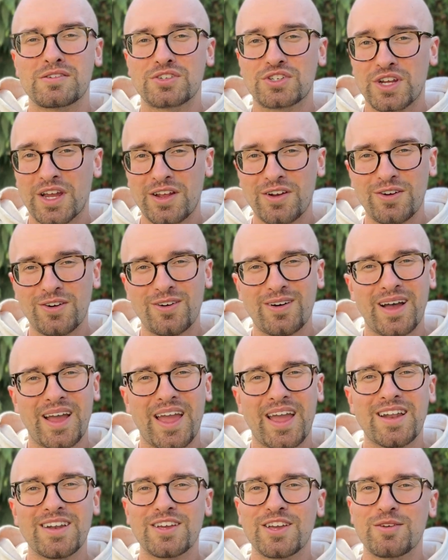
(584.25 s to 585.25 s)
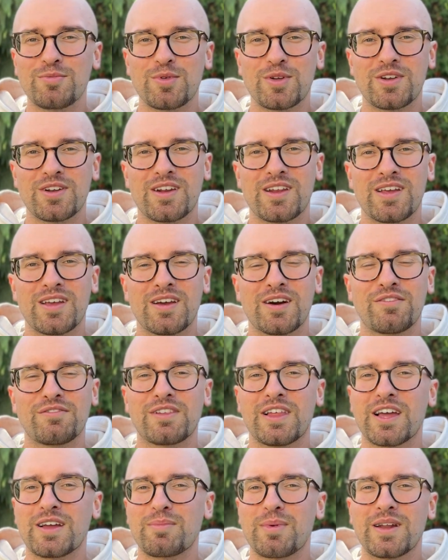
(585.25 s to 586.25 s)
channel and community of
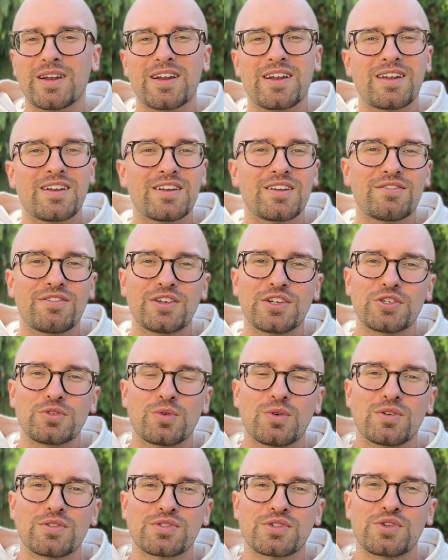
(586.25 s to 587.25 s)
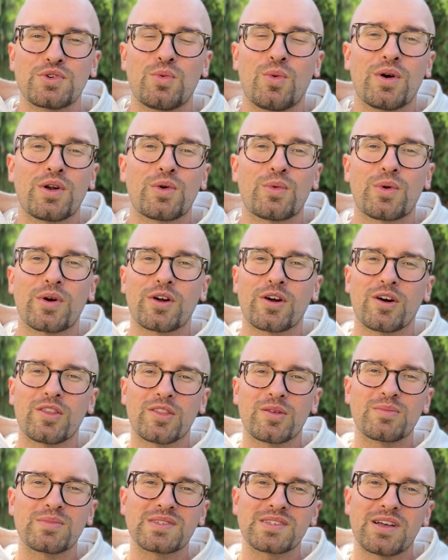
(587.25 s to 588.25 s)
like minded individuals who want to work on
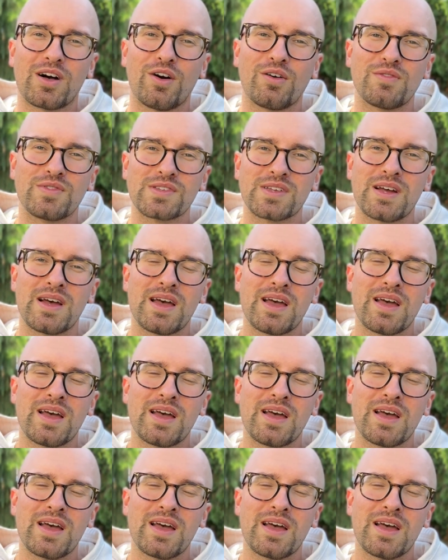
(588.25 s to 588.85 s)
themselves